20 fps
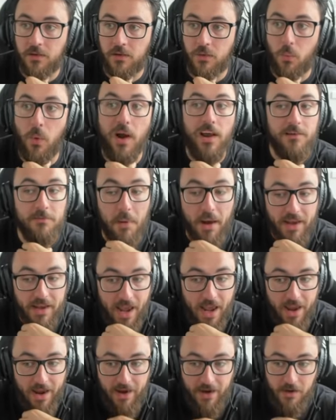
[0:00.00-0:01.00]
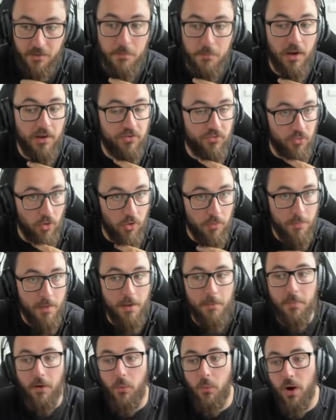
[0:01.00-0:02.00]
Where's my Kayn? My strong
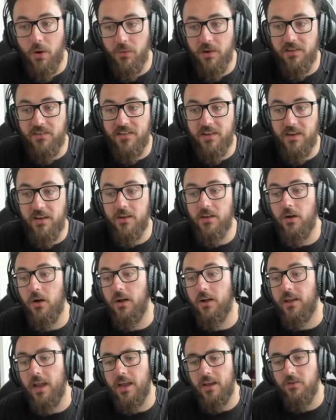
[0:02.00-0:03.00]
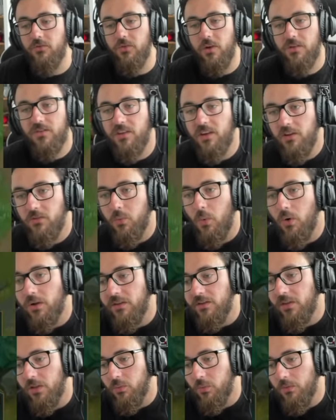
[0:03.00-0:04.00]
member. Where is he? Okay, interesting. He's
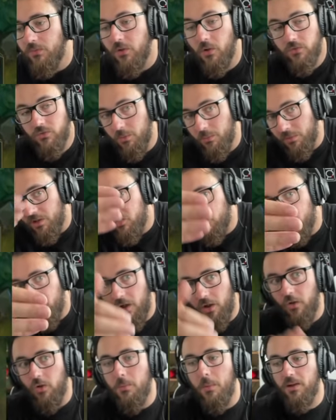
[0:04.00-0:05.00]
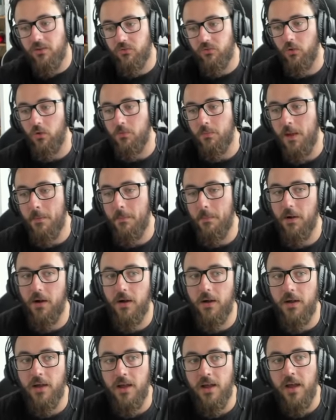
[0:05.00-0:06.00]
walking to the rift so I'm going to shadow my strong member.
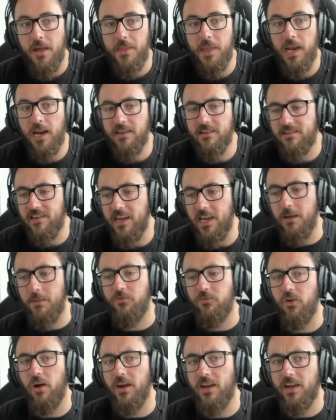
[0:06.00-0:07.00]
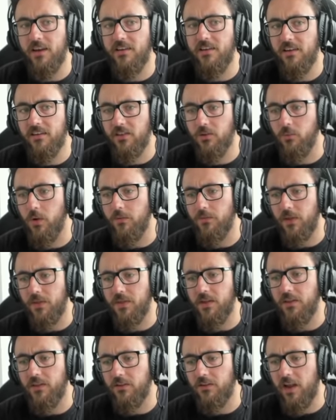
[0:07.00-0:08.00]
Then I see him trying to contest the rift. I
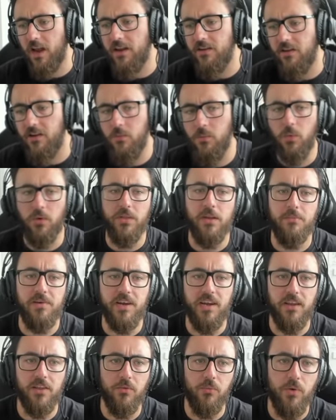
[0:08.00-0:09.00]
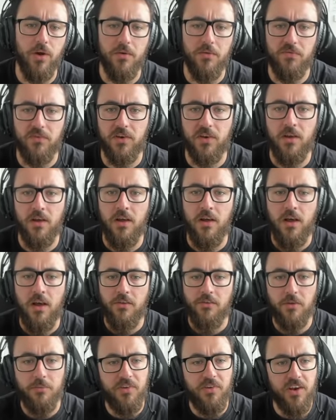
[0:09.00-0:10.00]
think this Kayn didn't want them to get the rift.
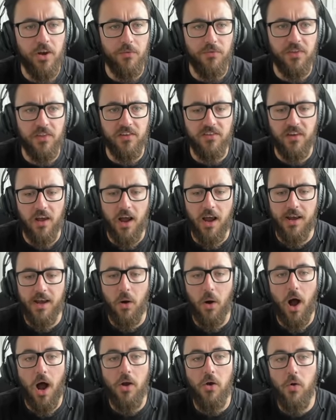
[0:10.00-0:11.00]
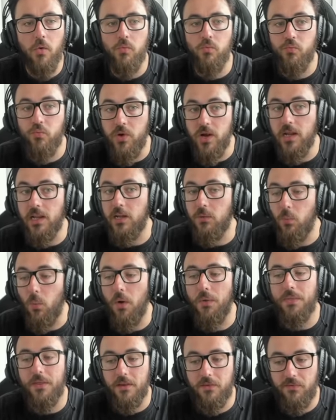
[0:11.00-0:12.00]
So I'm sitting off to the side. Now, I don't really
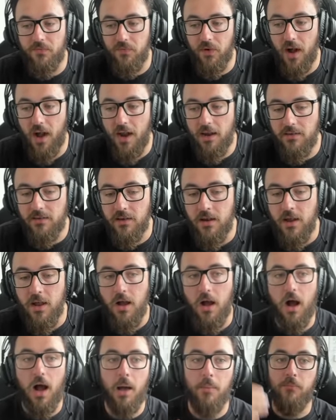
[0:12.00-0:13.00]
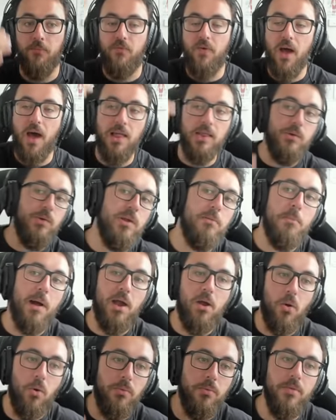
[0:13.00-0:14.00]
want this fight. I'm valuing
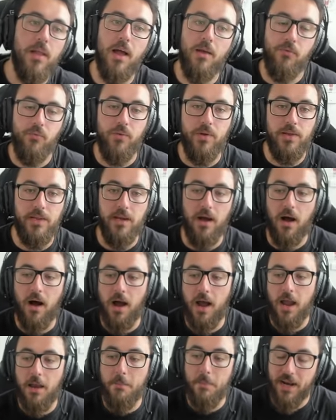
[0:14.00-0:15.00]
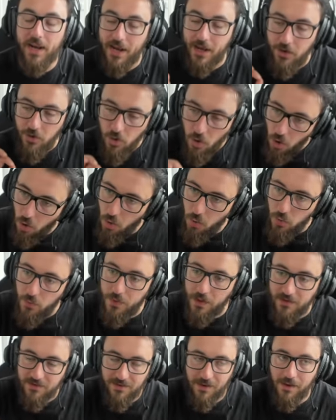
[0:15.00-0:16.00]
my own life really high, but I know
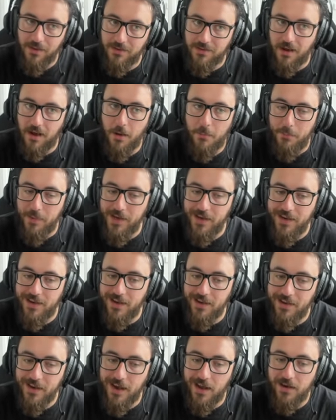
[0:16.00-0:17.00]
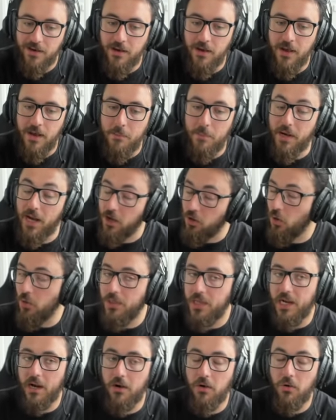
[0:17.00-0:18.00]
that Sylas can't be here yet, but I know
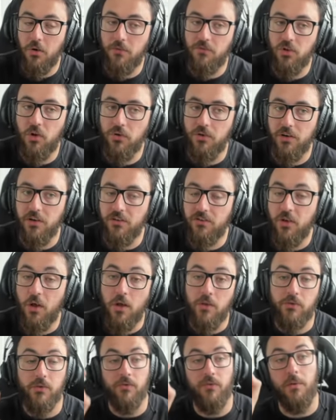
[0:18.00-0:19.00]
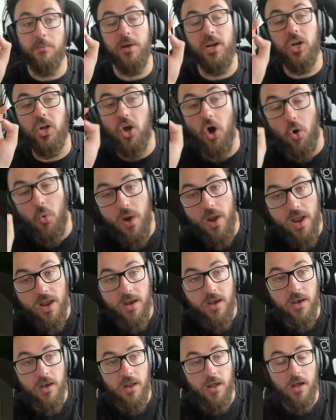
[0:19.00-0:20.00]
that I don't have Zhonyas, So if I'm going to go
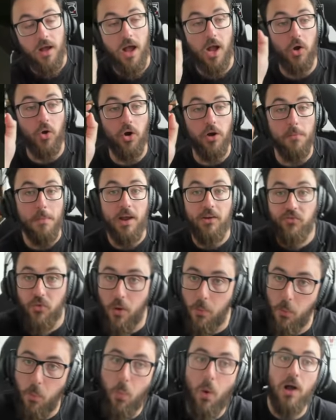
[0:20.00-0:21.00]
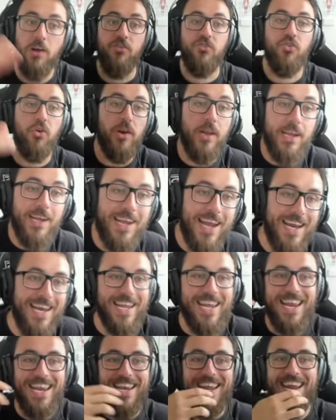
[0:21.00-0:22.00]
in, i got to make sure I'm one-shotting,
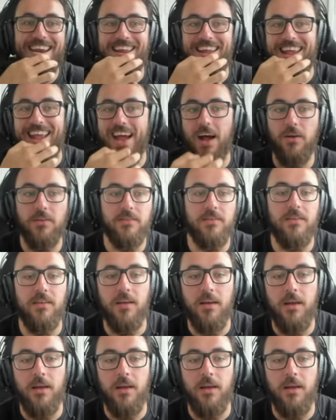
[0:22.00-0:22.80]
getting in, getting out.